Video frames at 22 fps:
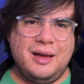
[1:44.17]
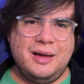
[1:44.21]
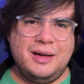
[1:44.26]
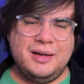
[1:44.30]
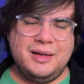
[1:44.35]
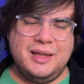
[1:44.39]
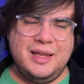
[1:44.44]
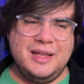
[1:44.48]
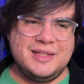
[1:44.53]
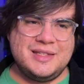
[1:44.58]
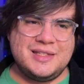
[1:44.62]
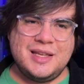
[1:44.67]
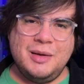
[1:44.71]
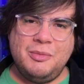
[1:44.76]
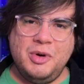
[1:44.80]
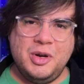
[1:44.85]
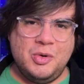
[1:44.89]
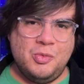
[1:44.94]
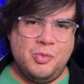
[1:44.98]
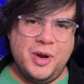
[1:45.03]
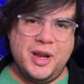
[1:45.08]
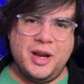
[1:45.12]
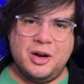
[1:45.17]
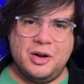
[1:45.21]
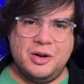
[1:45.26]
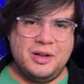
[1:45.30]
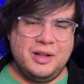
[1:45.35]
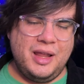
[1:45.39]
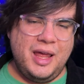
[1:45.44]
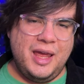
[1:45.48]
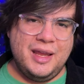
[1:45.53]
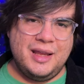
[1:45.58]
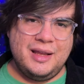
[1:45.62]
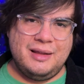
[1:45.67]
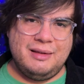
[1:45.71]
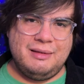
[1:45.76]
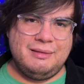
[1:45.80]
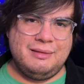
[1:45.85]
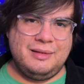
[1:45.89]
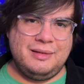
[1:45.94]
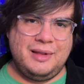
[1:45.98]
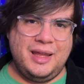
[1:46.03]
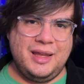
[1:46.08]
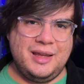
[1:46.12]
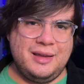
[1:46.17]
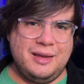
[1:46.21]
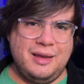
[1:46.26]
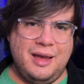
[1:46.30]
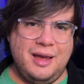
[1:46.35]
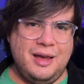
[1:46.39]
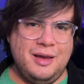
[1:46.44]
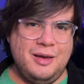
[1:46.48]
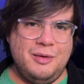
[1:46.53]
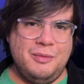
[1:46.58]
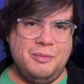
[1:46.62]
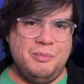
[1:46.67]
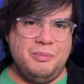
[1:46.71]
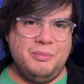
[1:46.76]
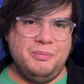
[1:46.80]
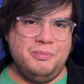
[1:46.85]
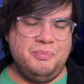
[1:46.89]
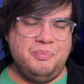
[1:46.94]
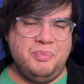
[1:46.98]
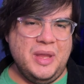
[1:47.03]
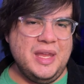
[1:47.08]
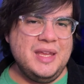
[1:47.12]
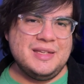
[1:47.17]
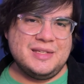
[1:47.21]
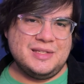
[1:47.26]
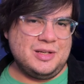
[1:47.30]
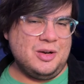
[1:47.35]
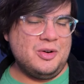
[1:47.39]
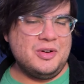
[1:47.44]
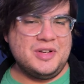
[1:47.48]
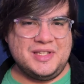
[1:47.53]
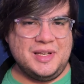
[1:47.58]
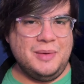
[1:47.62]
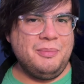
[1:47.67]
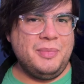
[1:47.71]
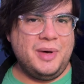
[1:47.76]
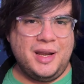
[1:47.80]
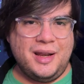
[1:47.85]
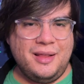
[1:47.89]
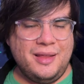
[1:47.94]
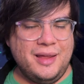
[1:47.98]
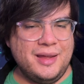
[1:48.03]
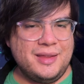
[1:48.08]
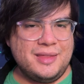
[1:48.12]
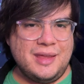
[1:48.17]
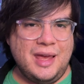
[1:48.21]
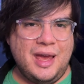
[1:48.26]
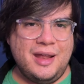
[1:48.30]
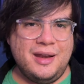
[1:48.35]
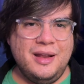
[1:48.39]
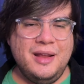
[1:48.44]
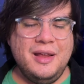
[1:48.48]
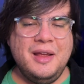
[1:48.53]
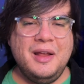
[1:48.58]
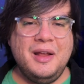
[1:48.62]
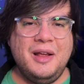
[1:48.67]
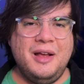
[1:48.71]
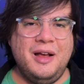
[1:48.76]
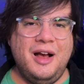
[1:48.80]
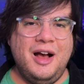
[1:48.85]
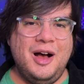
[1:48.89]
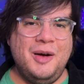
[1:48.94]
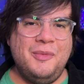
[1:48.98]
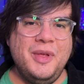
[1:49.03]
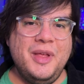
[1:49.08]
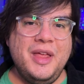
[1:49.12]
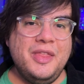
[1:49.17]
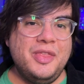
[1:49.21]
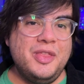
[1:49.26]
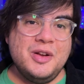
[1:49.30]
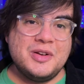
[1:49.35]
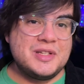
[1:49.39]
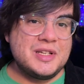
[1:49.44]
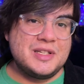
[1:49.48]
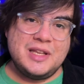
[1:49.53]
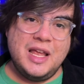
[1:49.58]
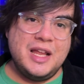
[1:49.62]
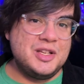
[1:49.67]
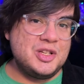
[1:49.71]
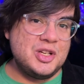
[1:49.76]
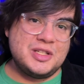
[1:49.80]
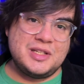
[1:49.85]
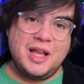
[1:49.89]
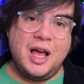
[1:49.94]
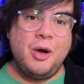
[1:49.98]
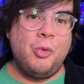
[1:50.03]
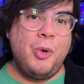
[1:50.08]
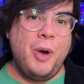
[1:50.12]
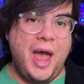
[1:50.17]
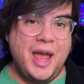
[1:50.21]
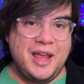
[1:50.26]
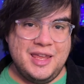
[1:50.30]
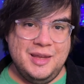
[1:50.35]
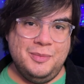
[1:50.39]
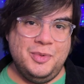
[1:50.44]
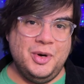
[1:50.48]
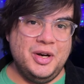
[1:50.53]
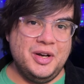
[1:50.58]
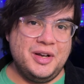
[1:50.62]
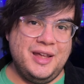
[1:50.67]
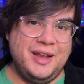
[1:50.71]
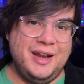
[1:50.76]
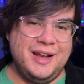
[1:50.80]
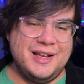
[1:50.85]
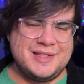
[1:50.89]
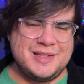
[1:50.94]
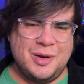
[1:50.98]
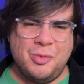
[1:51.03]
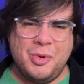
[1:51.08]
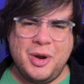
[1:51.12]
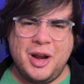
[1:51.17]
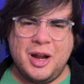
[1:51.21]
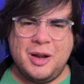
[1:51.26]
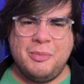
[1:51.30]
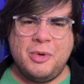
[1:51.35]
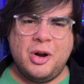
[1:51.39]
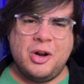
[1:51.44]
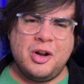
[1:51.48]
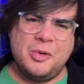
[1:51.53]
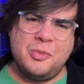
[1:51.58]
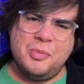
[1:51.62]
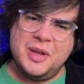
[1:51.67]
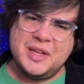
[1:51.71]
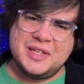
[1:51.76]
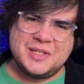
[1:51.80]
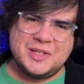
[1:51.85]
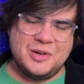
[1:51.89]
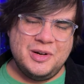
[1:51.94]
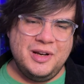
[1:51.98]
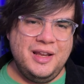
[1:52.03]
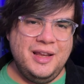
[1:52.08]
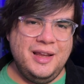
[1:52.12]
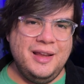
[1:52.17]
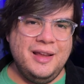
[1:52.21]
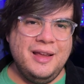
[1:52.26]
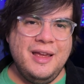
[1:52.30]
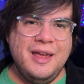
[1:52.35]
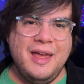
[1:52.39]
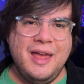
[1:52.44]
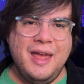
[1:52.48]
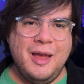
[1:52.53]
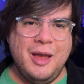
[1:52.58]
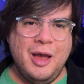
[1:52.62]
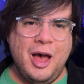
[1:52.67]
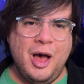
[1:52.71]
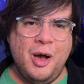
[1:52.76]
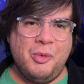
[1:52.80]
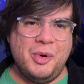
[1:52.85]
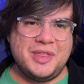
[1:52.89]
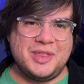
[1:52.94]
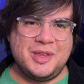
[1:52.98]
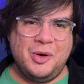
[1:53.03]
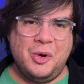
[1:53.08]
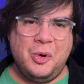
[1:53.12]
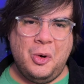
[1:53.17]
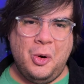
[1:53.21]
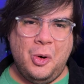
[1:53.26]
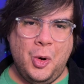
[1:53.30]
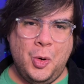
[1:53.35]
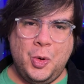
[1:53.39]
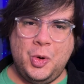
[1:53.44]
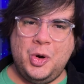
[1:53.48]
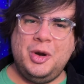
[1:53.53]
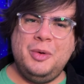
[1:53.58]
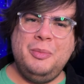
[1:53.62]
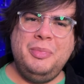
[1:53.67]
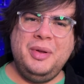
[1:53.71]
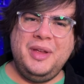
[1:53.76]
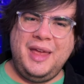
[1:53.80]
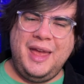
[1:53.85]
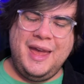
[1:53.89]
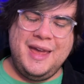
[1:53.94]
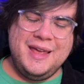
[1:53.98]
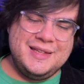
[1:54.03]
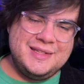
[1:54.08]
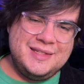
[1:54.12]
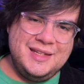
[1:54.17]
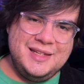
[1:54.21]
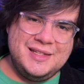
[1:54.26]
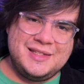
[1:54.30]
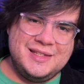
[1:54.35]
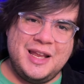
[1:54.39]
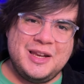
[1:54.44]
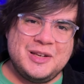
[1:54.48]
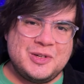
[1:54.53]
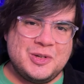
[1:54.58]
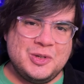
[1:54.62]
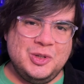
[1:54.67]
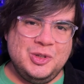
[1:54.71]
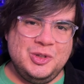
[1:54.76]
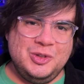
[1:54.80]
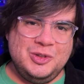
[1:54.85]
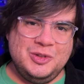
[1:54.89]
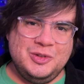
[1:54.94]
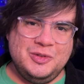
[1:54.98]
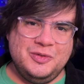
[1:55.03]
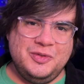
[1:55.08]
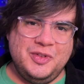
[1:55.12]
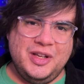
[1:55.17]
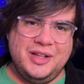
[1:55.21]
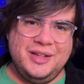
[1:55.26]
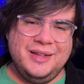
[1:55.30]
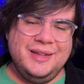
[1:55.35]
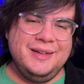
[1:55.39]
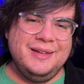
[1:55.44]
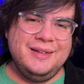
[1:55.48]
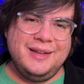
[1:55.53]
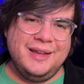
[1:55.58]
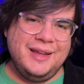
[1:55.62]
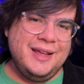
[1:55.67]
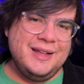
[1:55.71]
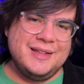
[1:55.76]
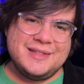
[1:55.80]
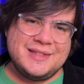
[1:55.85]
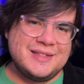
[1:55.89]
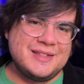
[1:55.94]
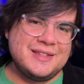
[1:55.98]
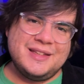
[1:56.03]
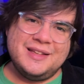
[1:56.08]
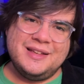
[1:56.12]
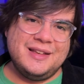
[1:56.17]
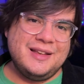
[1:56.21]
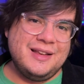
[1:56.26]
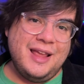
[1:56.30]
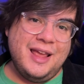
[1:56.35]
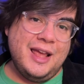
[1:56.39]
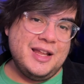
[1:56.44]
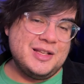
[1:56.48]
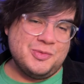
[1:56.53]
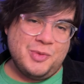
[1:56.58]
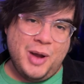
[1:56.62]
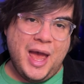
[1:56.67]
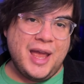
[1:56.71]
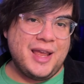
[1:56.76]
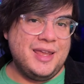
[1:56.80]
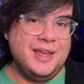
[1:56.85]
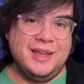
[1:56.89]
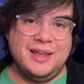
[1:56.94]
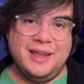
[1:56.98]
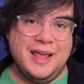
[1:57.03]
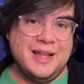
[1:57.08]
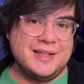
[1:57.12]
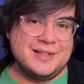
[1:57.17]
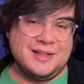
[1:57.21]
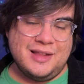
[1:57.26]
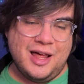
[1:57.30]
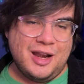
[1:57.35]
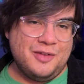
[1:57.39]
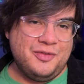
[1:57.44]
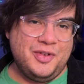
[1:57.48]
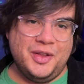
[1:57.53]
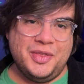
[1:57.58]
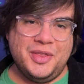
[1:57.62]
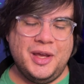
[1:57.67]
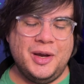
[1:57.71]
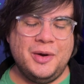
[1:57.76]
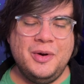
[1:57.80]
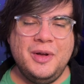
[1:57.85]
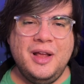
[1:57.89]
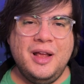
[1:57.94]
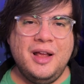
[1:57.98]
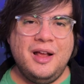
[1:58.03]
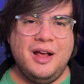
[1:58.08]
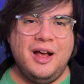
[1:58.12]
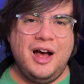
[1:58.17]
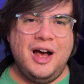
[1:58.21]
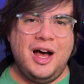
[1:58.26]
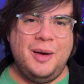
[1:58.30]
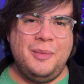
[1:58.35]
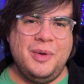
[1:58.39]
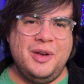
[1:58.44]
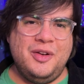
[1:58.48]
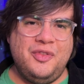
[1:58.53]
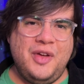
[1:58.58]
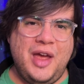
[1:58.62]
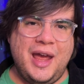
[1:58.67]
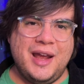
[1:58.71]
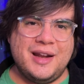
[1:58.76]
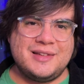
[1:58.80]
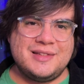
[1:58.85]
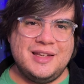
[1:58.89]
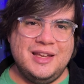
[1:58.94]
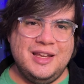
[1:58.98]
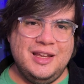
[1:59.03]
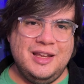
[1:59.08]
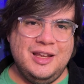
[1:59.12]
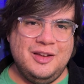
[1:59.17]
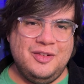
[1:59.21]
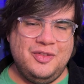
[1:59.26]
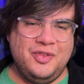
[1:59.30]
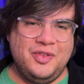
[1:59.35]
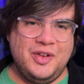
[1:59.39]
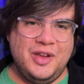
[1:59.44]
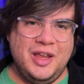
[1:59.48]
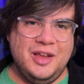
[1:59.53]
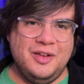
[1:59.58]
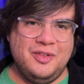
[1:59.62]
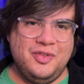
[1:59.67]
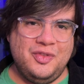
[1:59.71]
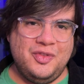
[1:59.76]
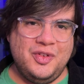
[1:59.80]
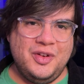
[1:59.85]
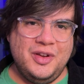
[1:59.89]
it's someone weird like Beast or somebody like that. It's just a wacky book, and it's a weird murder mystery with Orb as the central villain. It's wacky. It's a lot of fun though. In fact, if